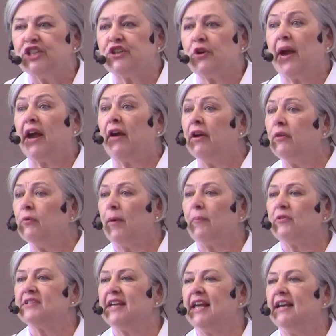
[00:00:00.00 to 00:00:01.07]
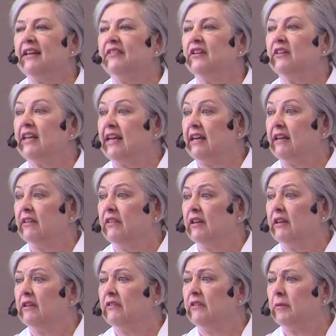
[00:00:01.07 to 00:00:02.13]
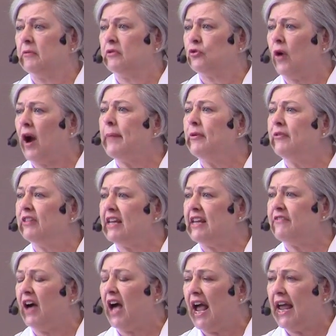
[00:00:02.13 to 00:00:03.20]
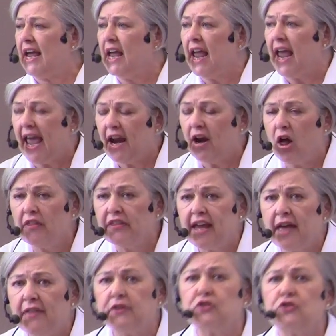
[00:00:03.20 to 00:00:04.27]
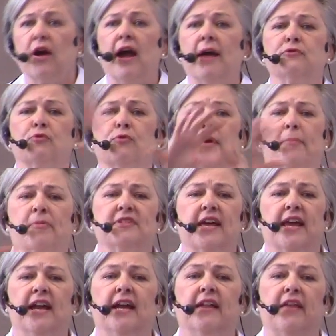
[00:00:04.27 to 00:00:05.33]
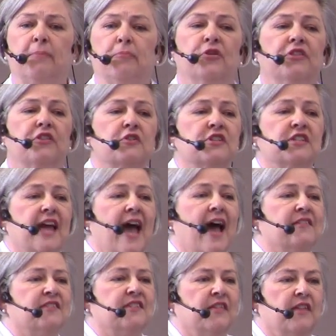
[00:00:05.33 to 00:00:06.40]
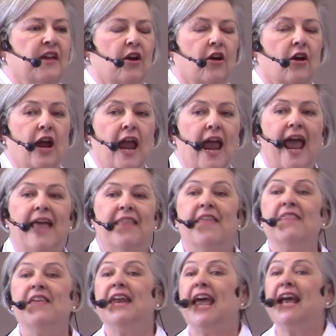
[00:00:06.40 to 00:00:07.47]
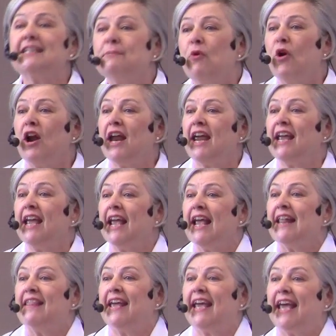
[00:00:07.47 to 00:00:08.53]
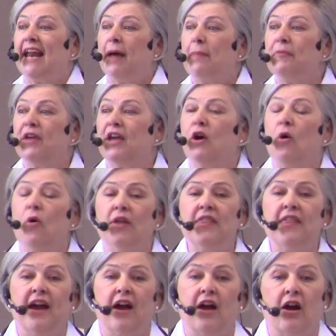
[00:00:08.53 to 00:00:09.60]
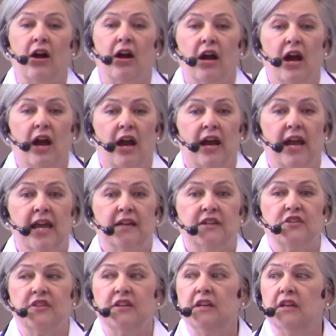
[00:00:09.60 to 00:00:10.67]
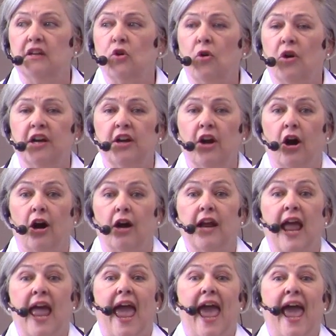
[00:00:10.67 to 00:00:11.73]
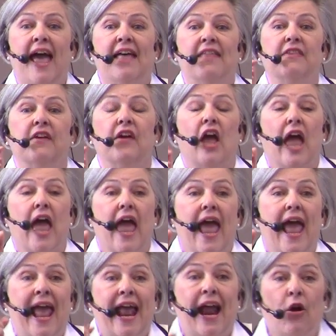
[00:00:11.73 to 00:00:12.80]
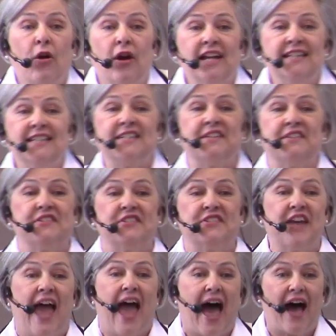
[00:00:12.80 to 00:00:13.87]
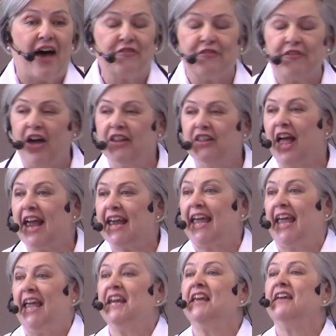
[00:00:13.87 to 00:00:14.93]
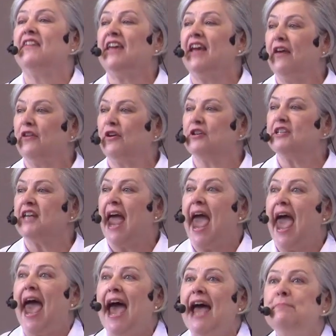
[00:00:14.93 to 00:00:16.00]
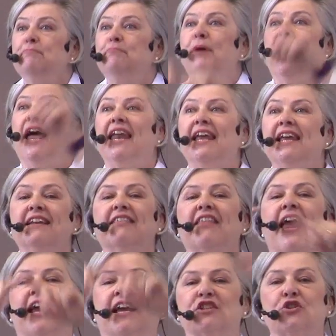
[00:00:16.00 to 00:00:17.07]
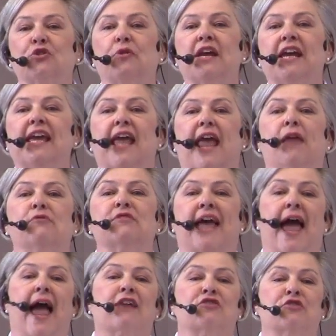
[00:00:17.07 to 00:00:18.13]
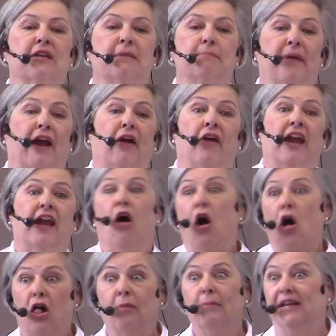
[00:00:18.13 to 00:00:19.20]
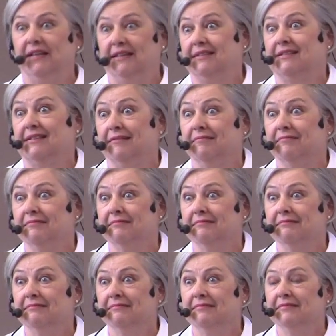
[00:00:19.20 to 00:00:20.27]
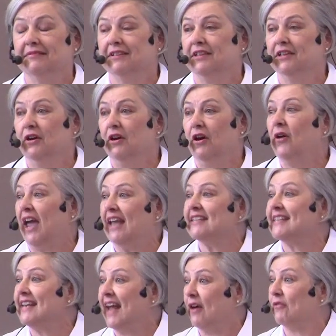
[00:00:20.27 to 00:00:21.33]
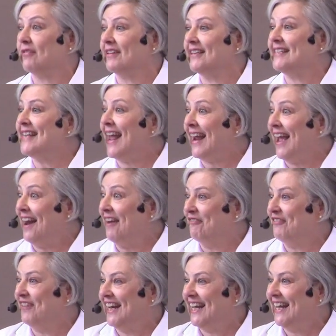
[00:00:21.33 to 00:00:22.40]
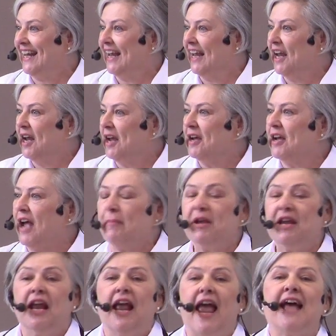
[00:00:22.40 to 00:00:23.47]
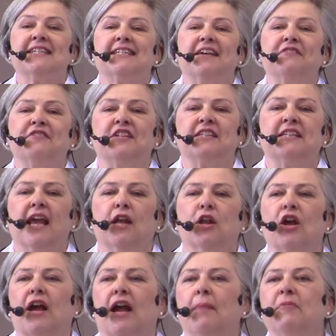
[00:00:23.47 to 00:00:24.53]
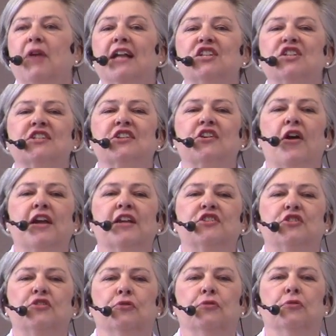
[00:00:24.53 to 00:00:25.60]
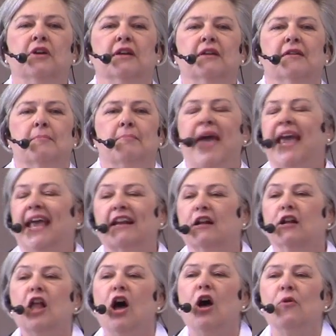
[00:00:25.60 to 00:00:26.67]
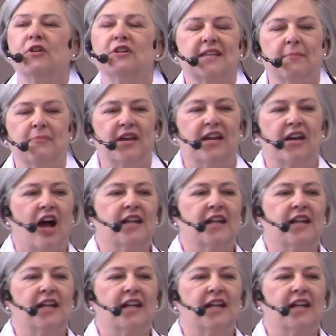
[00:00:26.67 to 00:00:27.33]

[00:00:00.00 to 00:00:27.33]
So Aaron represented the tribe of Levi, and all the other tribes were represented. They put their staffs in there. And then the next morning, they get up, they go in there into the courtyard, and Aaron's staff, unlike any of the others, had budded like a tree and was actually bearing almonds. Okay, now, is that kind of funny? I mean, as if to say, look, I'm not just going to make it glow or something.